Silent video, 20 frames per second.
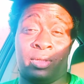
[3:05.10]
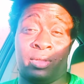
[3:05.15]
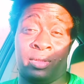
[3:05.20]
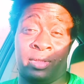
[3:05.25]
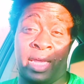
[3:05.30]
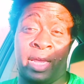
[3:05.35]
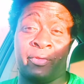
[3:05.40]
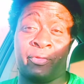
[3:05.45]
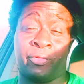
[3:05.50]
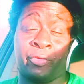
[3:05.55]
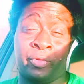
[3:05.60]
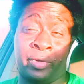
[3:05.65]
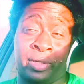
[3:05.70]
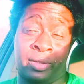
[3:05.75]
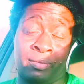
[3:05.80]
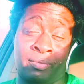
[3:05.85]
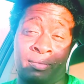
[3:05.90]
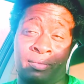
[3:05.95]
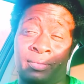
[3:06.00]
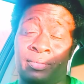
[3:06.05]
That
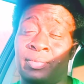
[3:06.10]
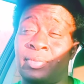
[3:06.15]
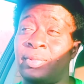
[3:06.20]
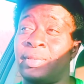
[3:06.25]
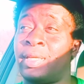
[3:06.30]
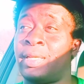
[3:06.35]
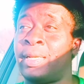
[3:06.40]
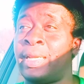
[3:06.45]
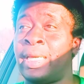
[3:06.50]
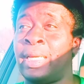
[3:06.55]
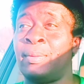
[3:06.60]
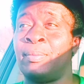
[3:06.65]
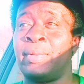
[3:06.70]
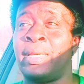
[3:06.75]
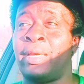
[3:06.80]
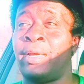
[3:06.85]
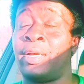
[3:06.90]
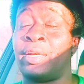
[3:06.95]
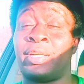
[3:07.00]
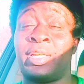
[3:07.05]
friend claimed
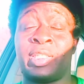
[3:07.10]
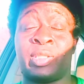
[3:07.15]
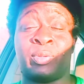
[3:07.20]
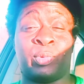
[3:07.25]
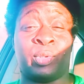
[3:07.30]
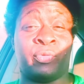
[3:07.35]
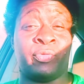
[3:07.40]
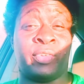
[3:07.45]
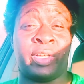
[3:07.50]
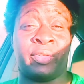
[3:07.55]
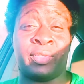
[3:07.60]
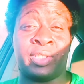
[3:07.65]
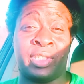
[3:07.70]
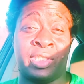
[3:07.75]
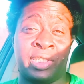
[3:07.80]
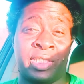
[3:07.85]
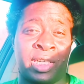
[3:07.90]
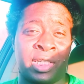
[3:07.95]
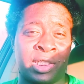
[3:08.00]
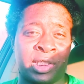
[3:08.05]
that her cousin was very
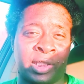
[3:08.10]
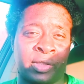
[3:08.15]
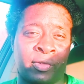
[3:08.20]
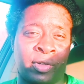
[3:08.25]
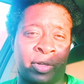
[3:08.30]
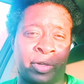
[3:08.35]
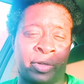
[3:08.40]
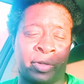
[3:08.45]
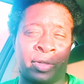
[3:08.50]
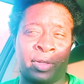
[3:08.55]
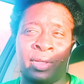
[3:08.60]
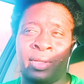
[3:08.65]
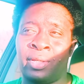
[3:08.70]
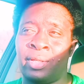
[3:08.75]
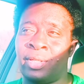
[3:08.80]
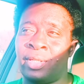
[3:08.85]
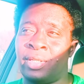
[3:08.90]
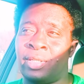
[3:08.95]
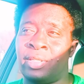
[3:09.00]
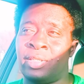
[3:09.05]
jealous of her
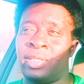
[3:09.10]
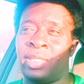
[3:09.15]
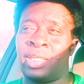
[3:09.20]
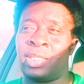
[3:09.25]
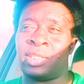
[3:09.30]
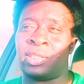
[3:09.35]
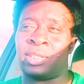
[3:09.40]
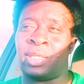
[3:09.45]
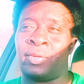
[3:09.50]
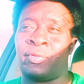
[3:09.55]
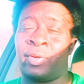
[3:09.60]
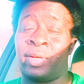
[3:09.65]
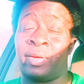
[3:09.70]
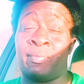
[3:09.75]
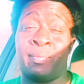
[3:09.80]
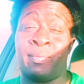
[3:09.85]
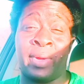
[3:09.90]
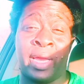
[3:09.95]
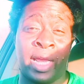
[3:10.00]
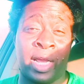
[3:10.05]

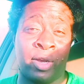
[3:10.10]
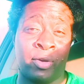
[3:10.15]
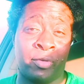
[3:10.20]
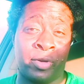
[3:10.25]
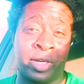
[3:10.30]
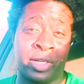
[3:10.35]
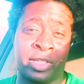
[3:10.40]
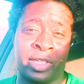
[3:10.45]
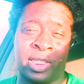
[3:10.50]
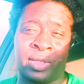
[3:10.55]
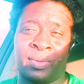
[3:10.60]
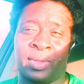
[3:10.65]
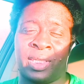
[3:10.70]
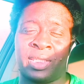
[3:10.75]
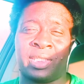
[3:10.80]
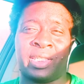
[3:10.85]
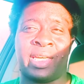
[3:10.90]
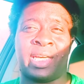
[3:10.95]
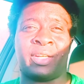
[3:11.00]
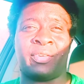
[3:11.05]
marriage, just because
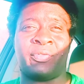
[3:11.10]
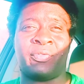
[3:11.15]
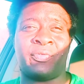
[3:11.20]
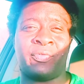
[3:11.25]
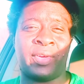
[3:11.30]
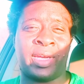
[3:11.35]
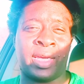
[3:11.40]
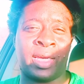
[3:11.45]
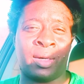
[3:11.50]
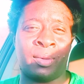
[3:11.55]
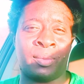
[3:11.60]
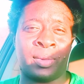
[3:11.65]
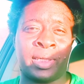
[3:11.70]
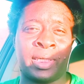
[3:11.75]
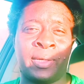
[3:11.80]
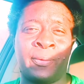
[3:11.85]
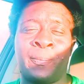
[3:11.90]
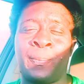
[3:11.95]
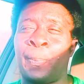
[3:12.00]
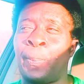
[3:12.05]
she got a family.